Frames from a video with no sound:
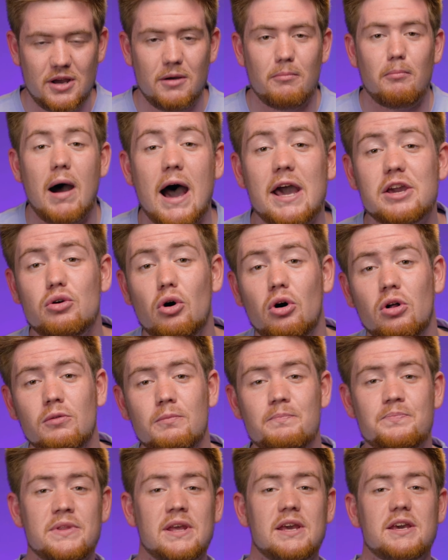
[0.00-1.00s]
My goal
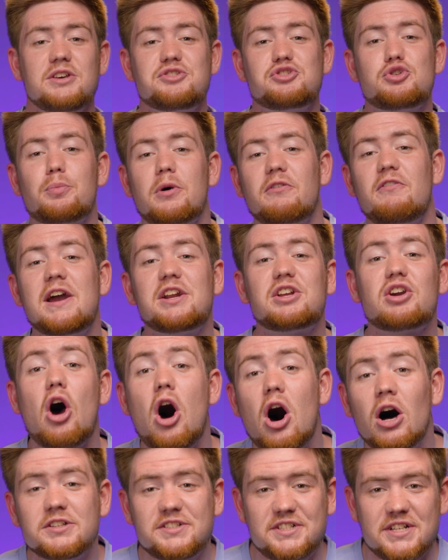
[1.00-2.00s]
is to provide
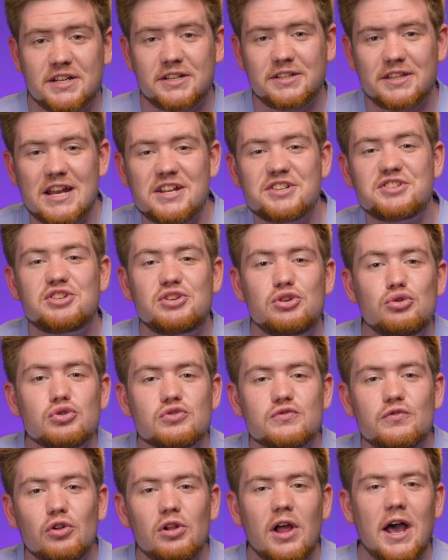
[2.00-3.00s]
content that is
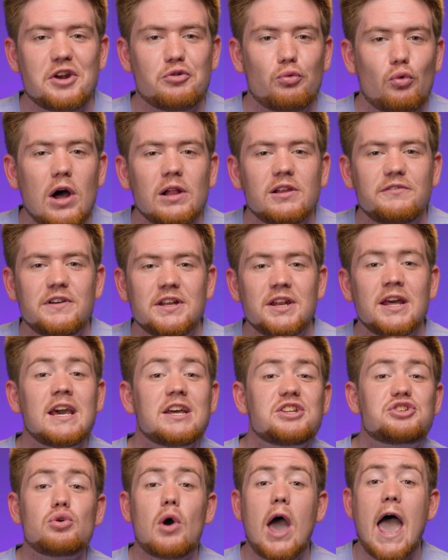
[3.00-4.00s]
useful and relevant
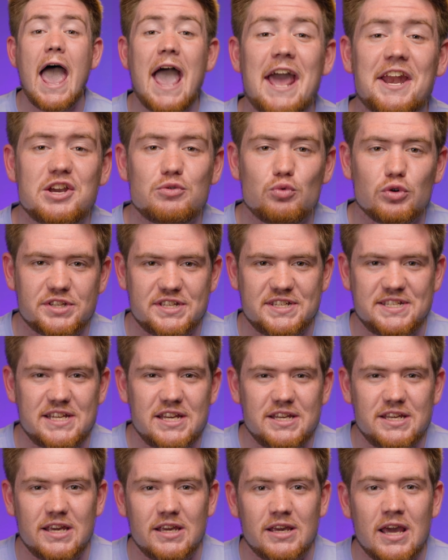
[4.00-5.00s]
to anyone
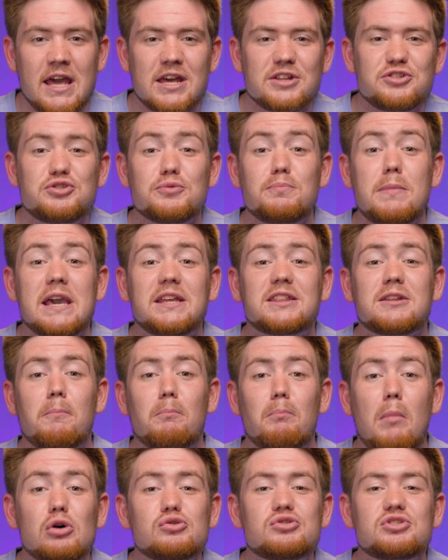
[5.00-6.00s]
seeking to make the
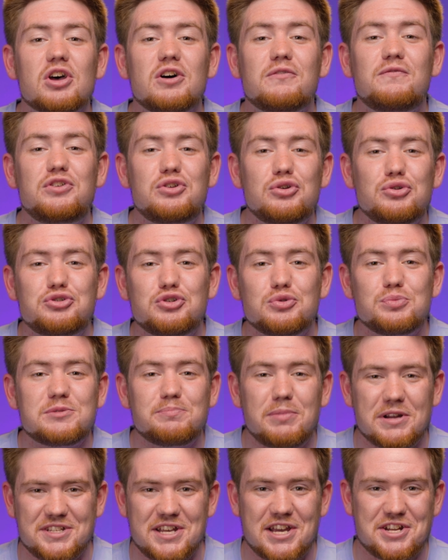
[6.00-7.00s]
most of YouTube's
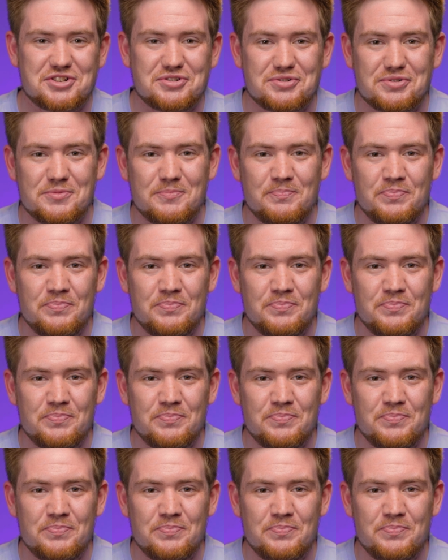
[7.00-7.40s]
potential.